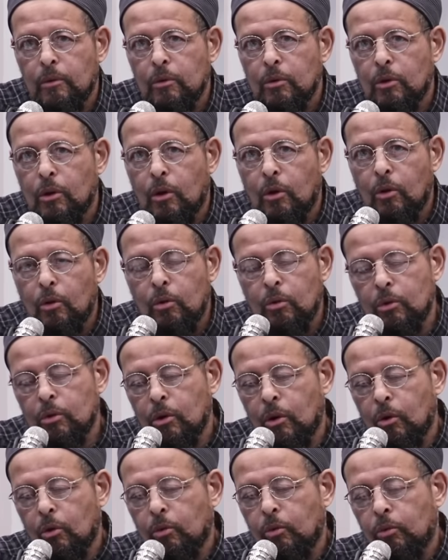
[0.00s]

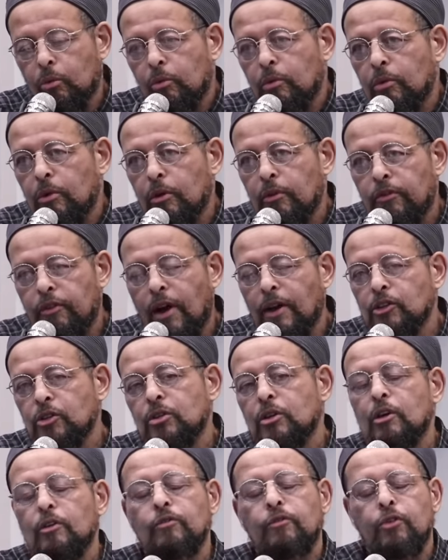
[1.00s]
if I
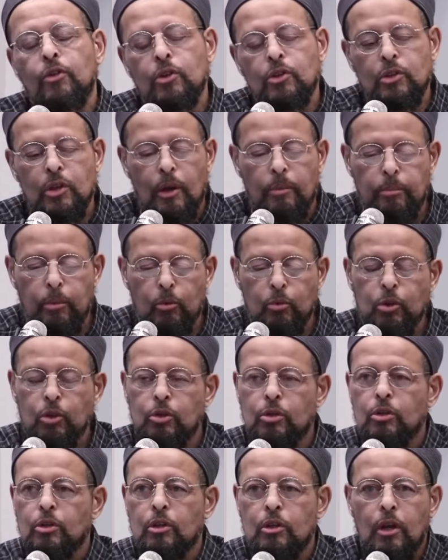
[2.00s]
said, for example, we
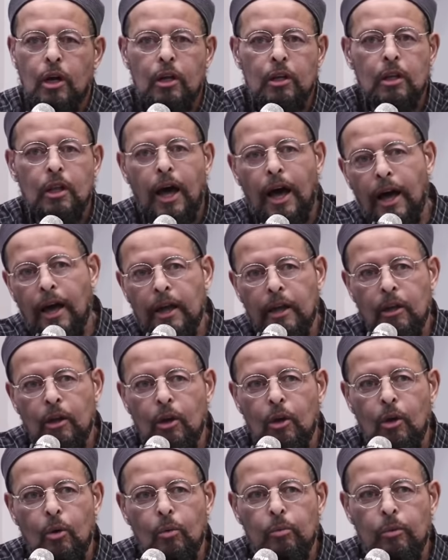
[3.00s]
shouldn't ally
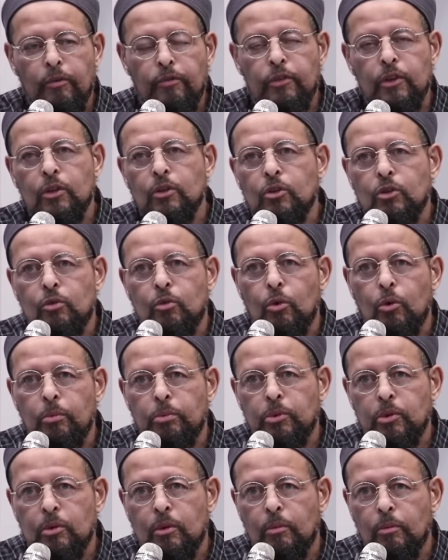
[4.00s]
with these
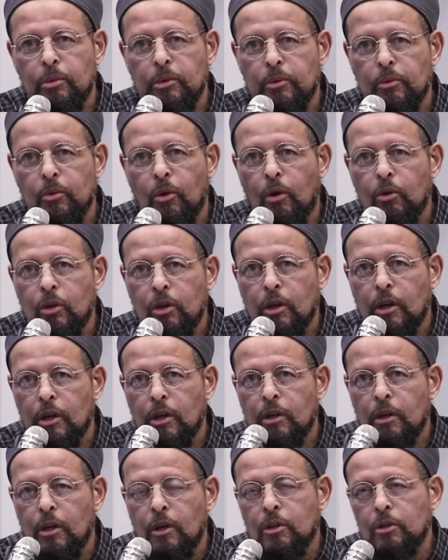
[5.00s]
groups, some people,
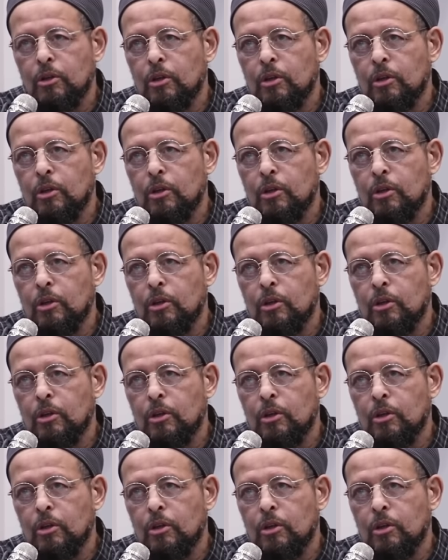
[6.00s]
okay,